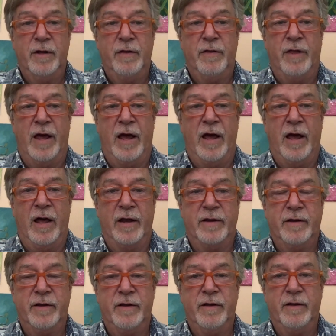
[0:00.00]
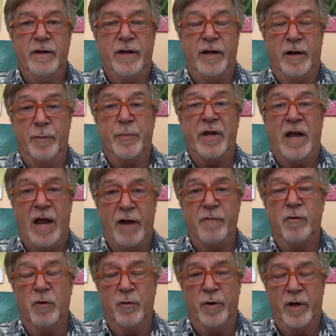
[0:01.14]
that in a
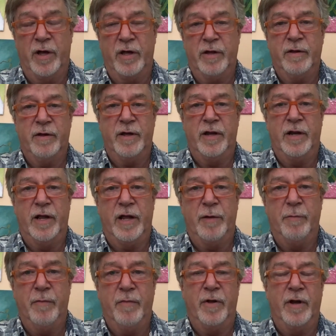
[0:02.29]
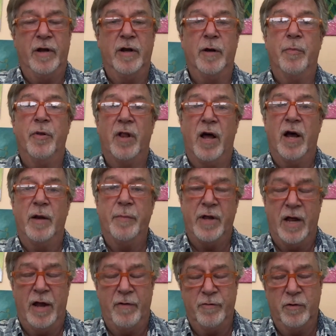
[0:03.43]
behavioral way, in an applied
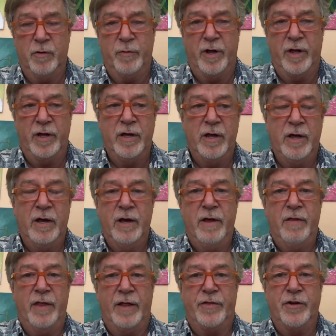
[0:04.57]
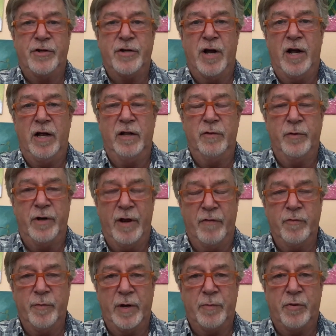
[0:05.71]
behavioral way, that the child would never
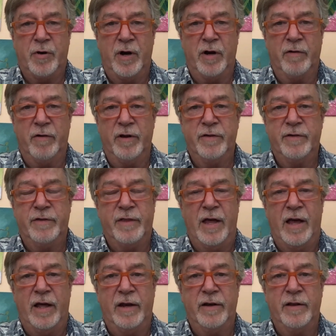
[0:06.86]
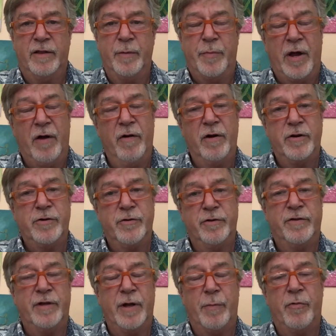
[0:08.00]
make progress, that the parent should
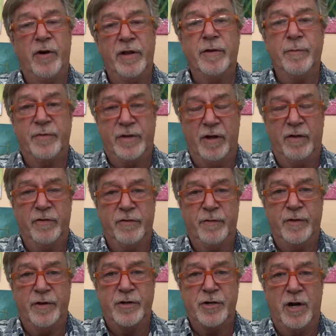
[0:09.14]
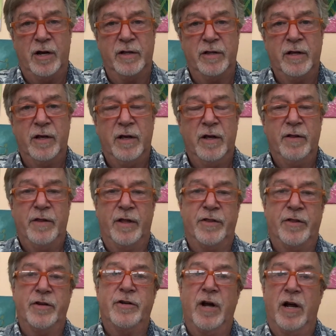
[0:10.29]
separate themselves from the child, that the
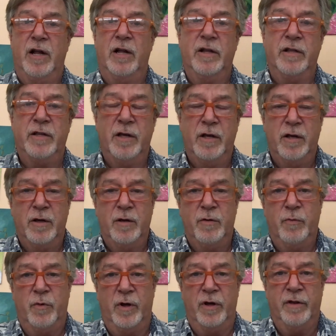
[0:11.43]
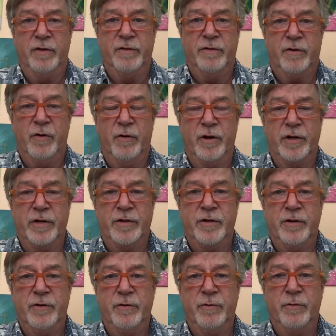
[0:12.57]
child was going
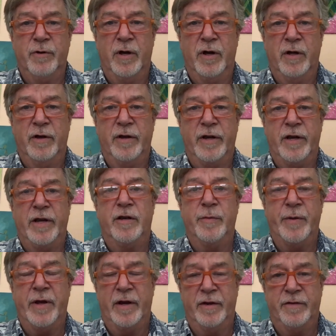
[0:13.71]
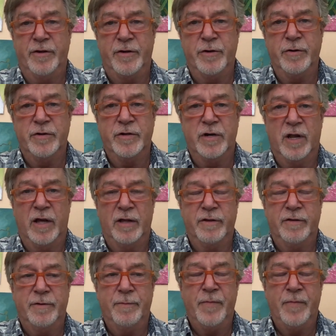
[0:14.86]
to need to be institutionalized.